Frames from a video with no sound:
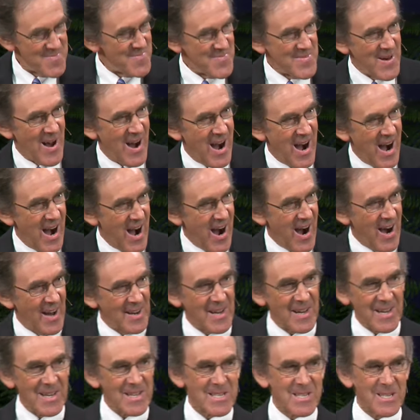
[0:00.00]
The heart
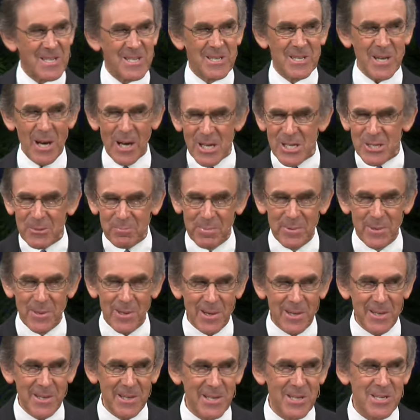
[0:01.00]
is
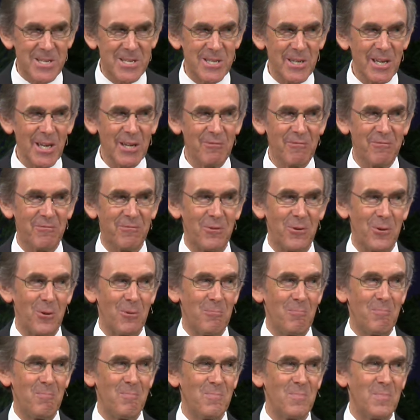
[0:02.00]
desperately
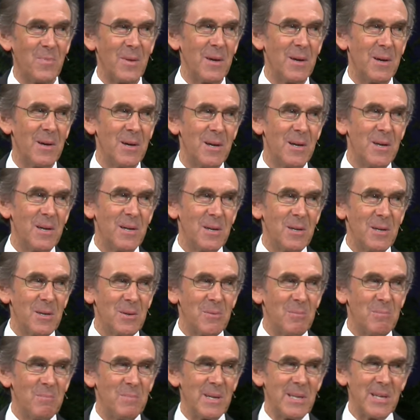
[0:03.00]
deceitful.
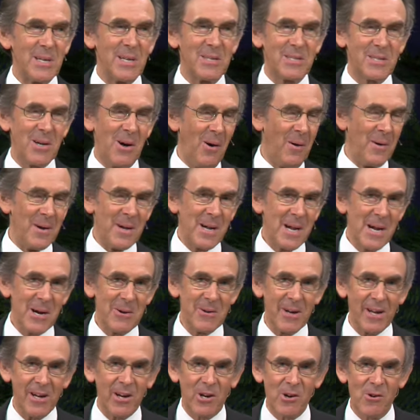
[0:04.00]
But you don't
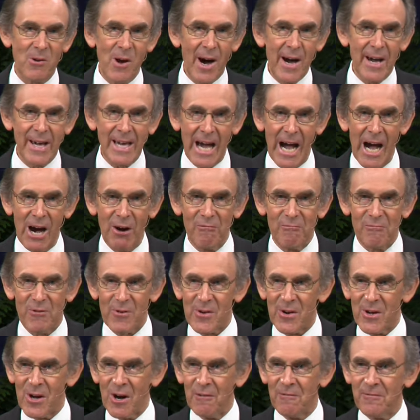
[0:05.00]
hear it crying out
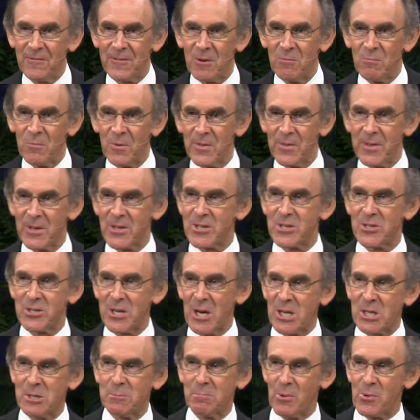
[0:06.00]
very often with this
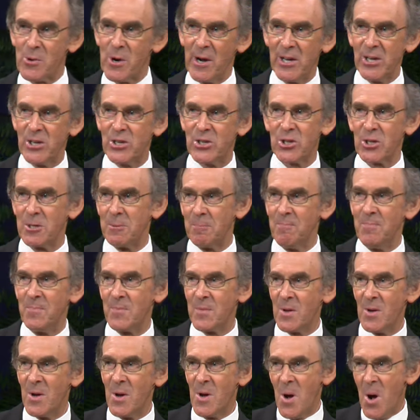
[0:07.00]
desperation,
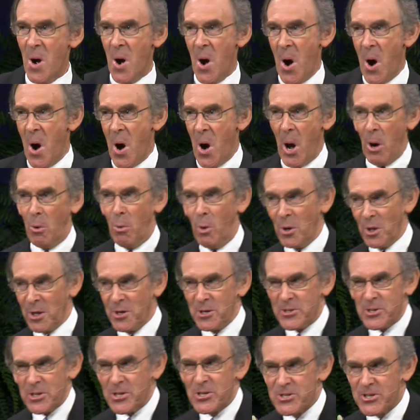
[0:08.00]
"I want
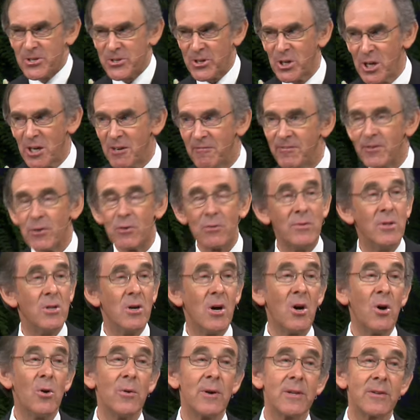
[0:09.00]
to deceive you."
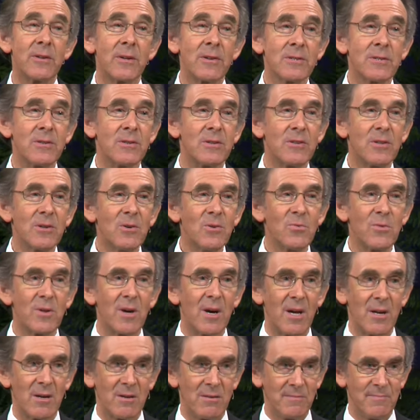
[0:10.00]
No, it doesn't do
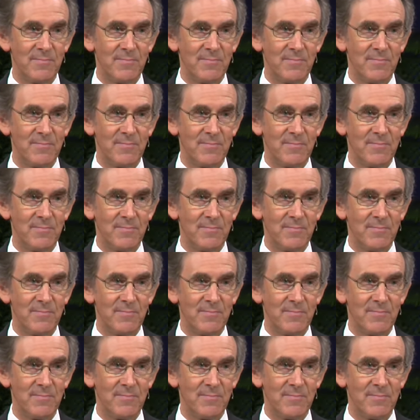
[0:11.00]
that.